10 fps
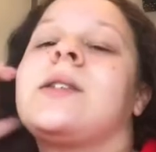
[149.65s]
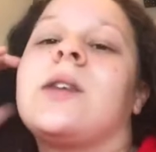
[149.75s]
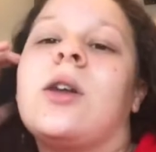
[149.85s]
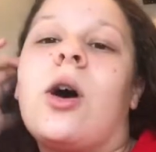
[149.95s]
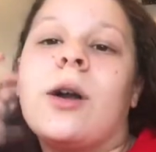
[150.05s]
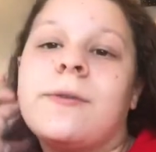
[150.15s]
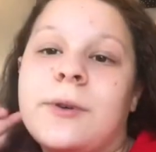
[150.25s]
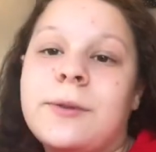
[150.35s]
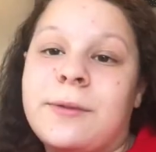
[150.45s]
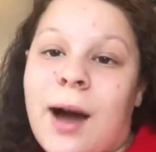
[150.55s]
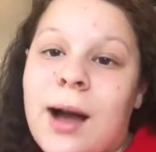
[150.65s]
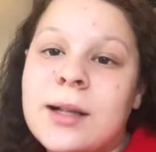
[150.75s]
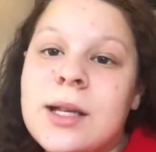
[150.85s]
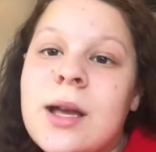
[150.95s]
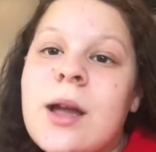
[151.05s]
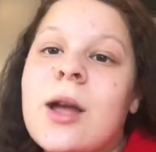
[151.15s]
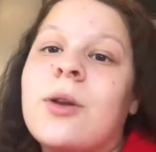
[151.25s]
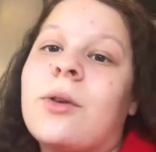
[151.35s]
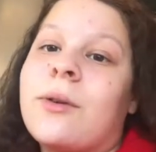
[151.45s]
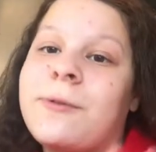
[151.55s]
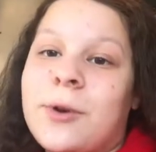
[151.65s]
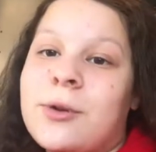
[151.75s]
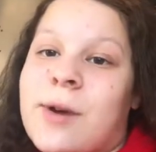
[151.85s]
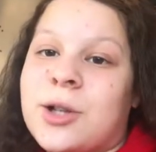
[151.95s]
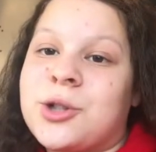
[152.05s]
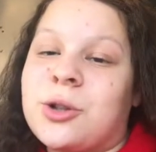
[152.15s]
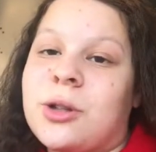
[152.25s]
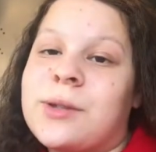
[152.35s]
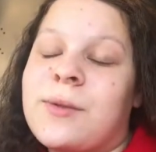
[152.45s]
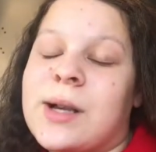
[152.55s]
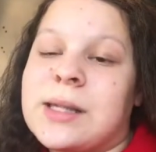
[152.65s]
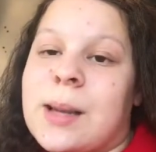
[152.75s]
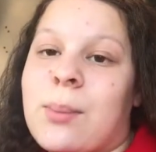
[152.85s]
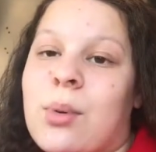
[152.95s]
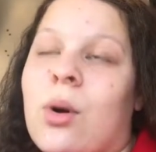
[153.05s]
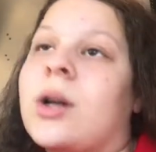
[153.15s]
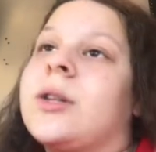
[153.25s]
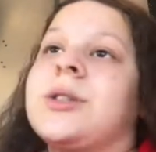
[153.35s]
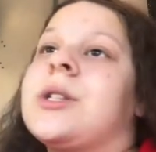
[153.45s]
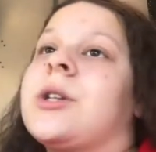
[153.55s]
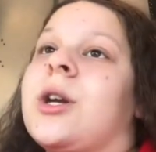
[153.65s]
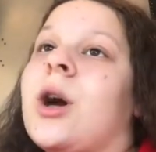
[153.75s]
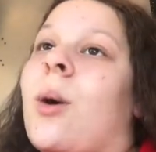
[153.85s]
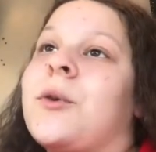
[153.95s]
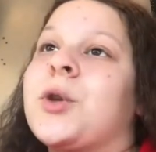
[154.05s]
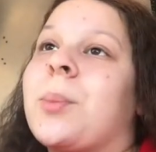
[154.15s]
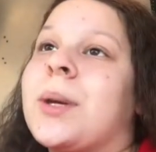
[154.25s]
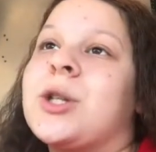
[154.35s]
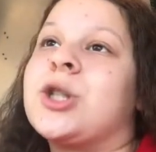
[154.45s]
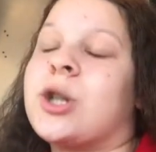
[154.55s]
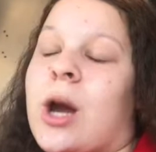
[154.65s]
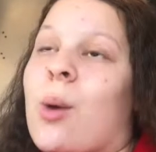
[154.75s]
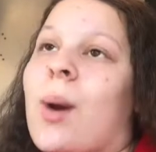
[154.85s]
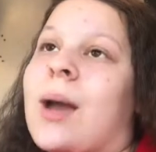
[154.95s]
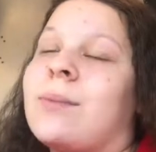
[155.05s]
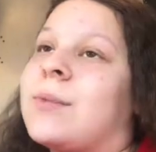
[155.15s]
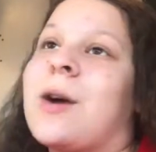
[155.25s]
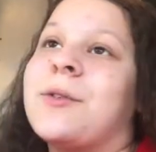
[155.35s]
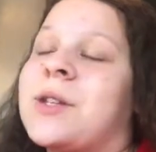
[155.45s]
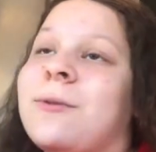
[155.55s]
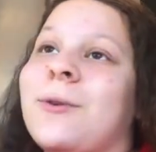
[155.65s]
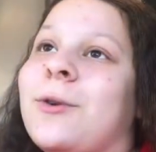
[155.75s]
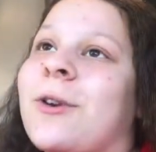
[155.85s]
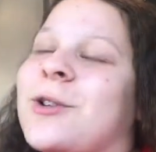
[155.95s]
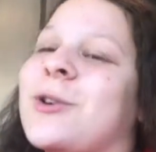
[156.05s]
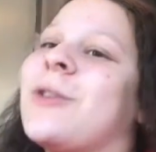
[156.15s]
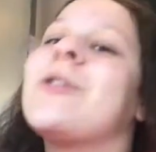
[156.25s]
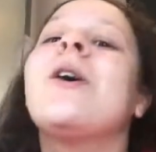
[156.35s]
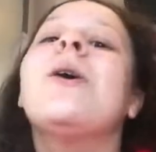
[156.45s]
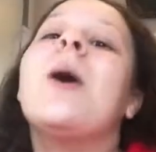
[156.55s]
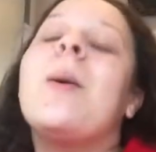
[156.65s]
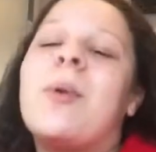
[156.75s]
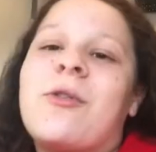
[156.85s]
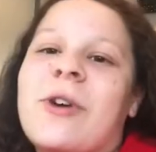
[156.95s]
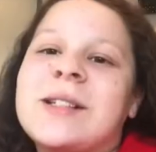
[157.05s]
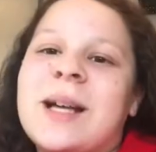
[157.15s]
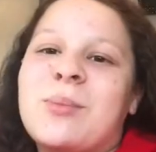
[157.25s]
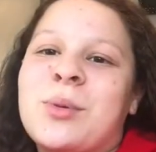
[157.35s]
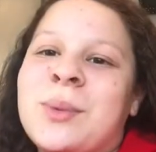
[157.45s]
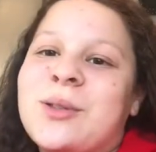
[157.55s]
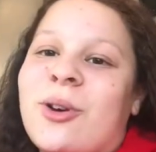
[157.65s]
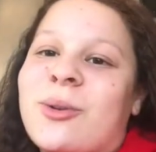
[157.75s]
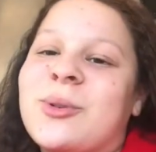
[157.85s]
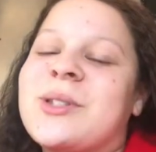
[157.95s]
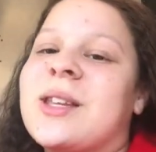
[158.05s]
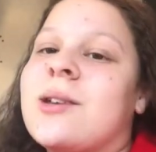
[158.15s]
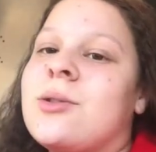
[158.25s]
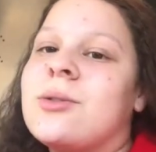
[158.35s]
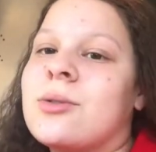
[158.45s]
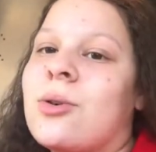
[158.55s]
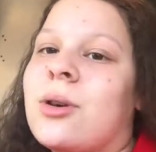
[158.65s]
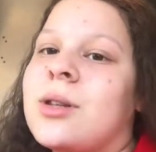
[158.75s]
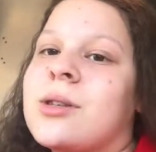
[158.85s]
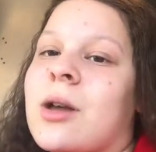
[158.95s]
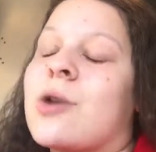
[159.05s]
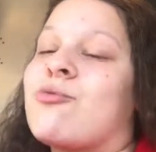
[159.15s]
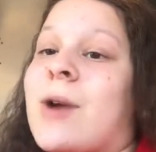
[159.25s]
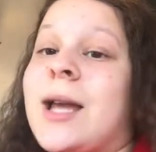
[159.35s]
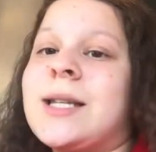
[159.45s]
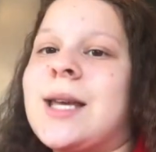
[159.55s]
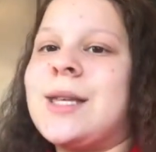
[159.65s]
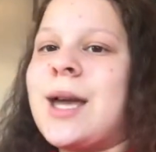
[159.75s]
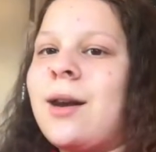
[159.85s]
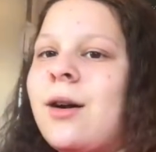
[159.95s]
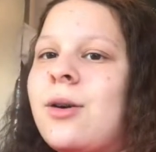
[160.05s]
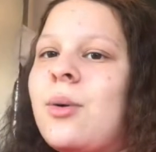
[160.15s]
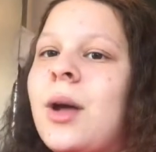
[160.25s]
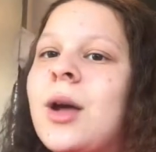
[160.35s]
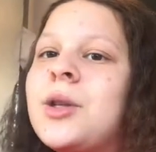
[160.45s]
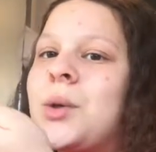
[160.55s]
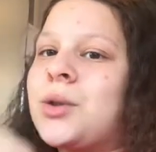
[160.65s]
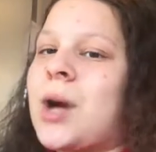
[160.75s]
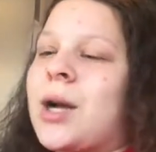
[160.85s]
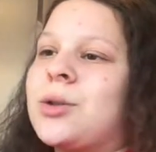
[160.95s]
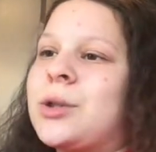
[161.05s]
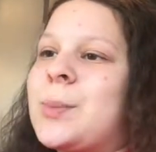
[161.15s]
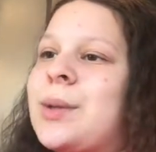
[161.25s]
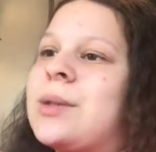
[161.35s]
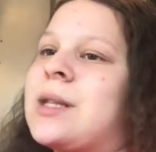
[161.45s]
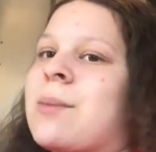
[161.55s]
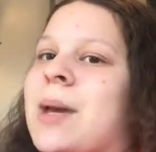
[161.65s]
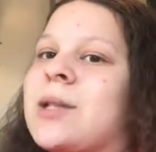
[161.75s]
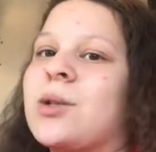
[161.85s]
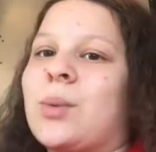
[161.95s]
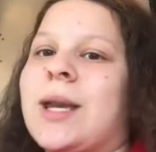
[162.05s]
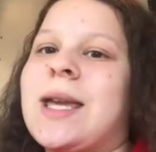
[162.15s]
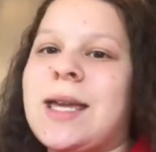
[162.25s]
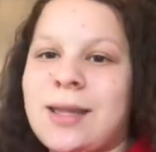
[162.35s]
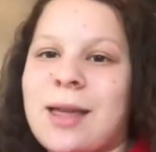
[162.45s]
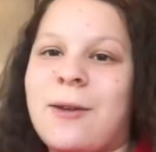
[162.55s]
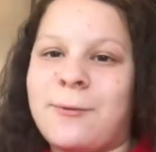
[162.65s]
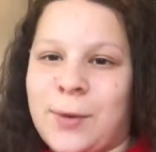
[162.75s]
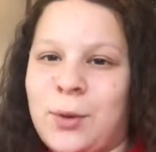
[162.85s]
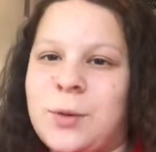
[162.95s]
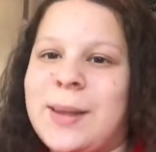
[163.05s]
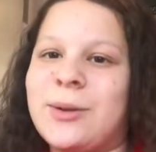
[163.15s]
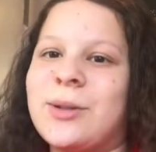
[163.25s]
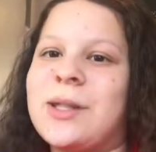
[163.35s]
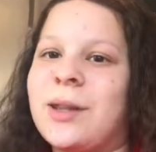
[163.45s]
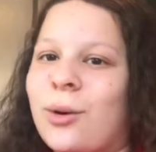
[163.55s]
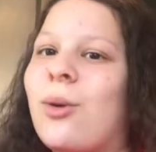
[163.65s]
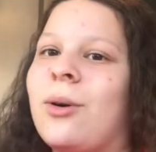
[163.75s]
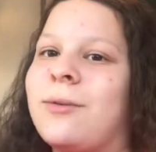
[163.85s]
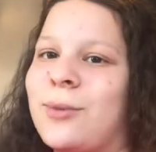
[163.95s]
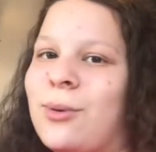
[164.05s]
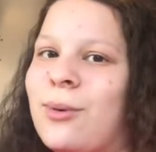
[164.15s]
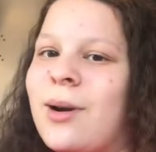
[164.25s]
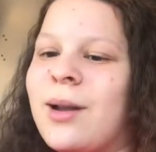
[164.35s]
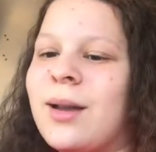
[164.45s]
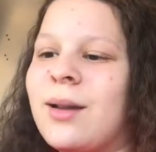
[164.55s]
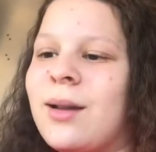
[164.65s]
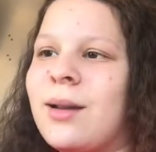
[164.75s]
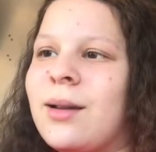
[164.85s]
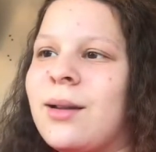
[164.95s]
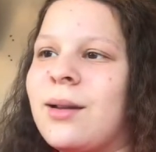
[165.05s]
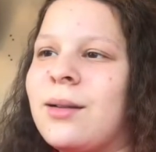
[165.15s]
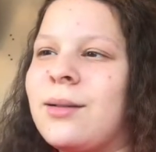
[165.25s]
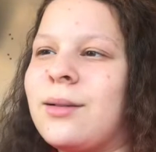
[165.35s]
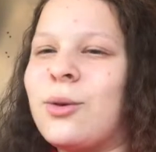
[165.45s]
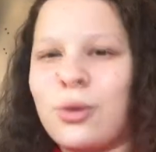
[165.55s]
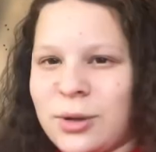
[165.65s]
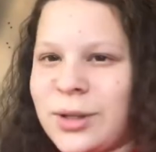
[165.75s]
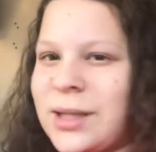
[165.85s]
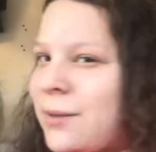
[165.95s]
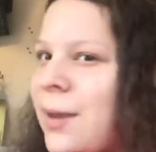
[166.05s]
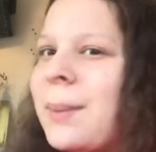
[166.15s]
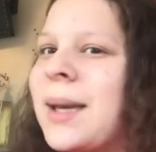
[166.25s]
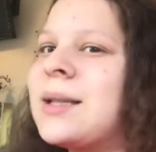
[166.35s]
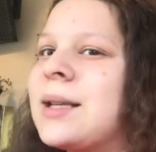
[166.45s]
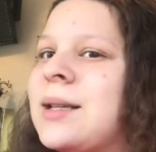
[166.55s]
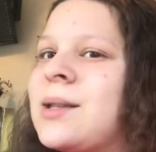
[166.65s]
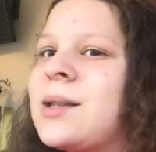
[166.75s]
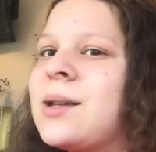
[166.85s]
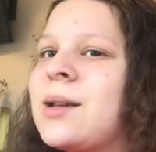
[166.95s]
So like, fun fact, like food restaurants, for example, I know this is going to go off topic straight away now I've said food restaurants, but for example McDonald's, they use colours like red and yellow to attract us, because that makes us want to eat their food because of the colourful colours, if that makes sense.